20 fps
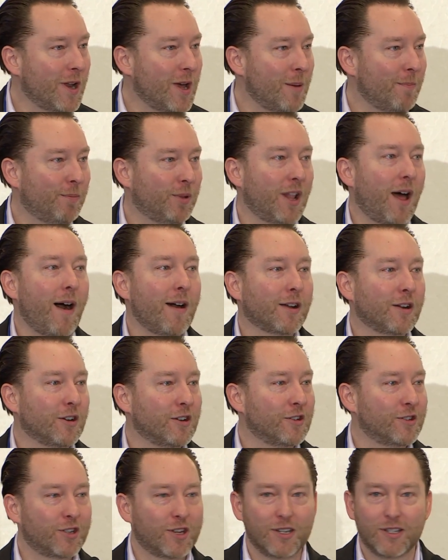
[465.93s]
up
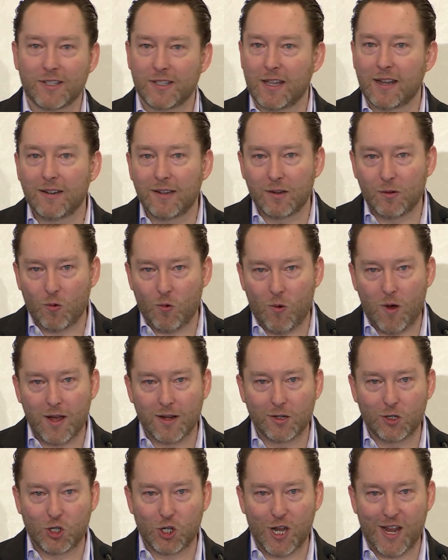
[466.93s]
blockers because they didn't want
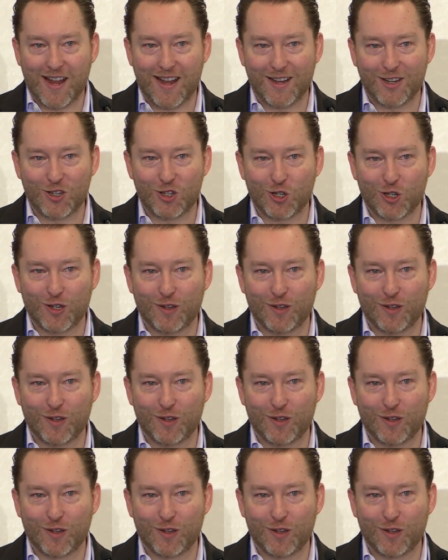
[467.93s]
to change,